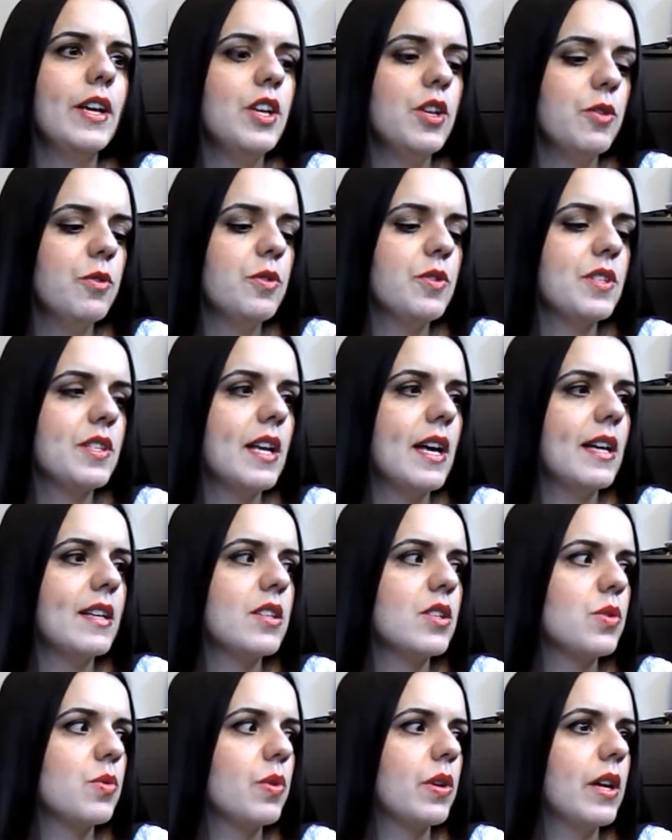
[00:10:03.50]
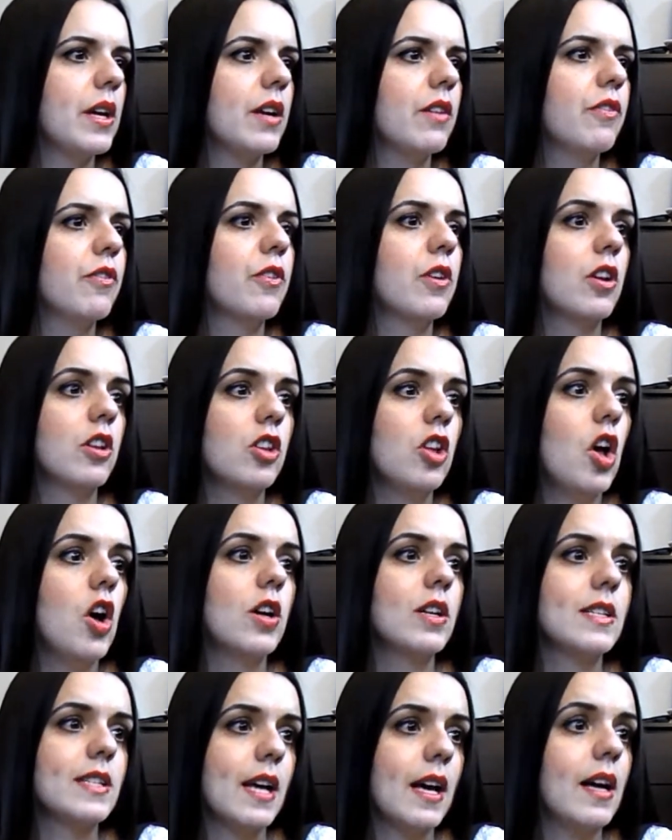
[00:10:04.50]
I used that swing for a
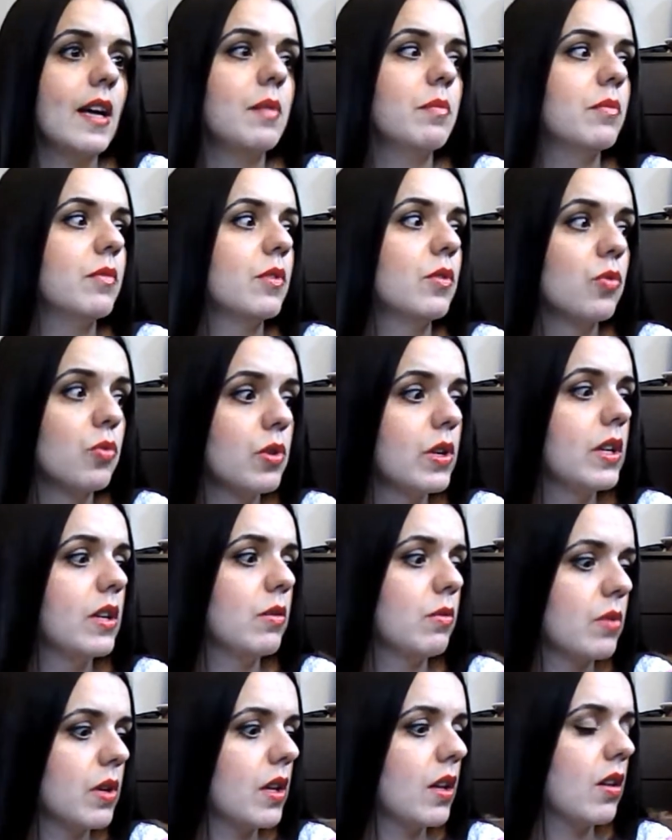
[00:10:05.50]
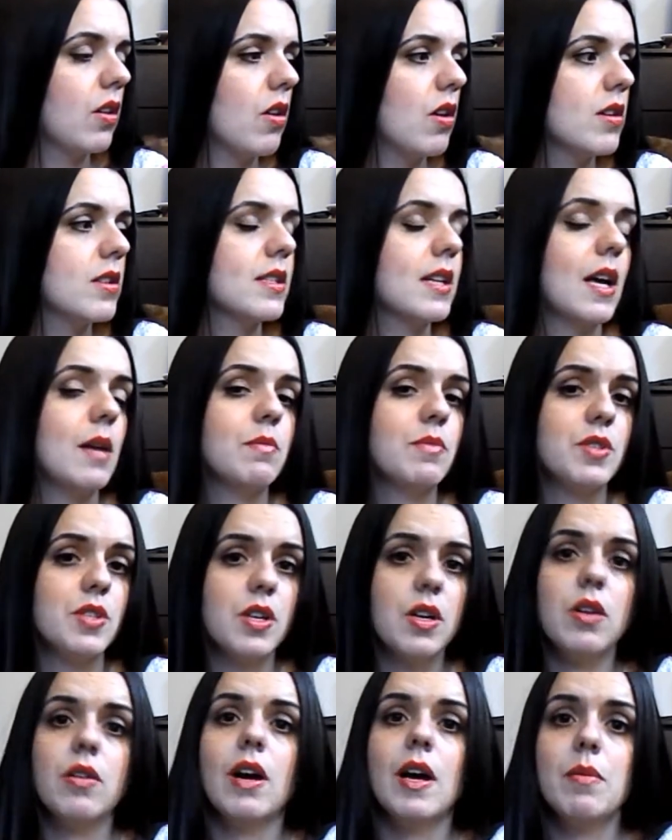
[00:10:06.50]
long time, really, really long time.
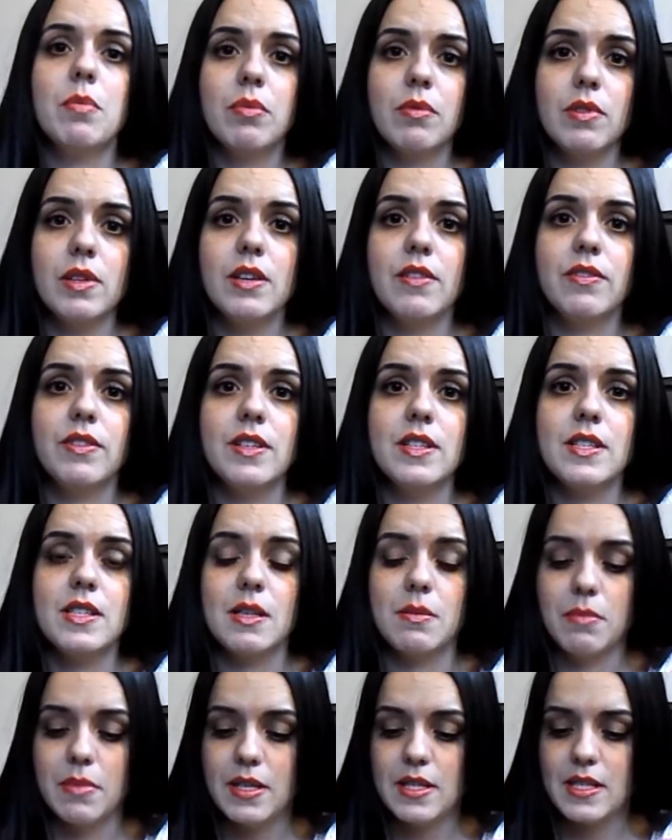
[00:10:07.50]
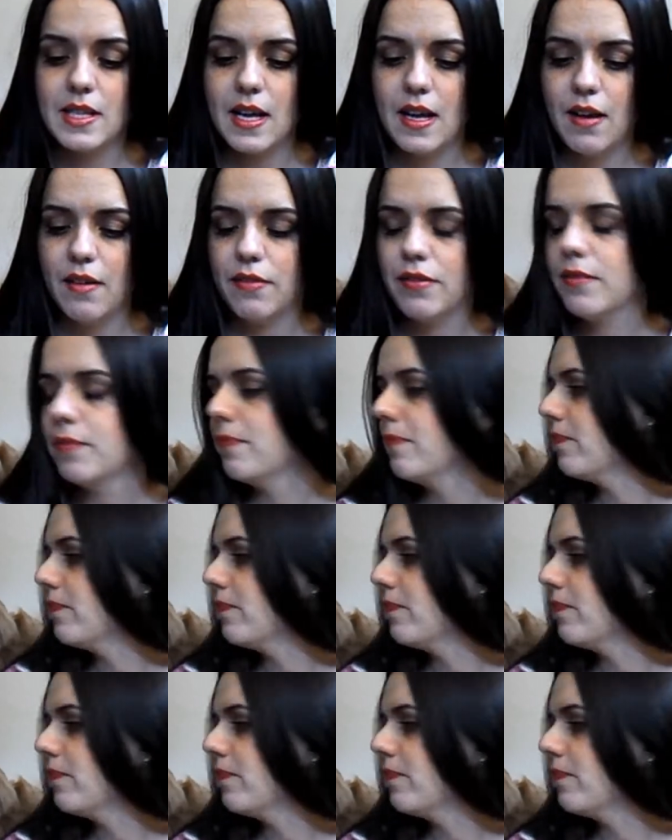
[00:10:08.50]
So I believe this is a must-have.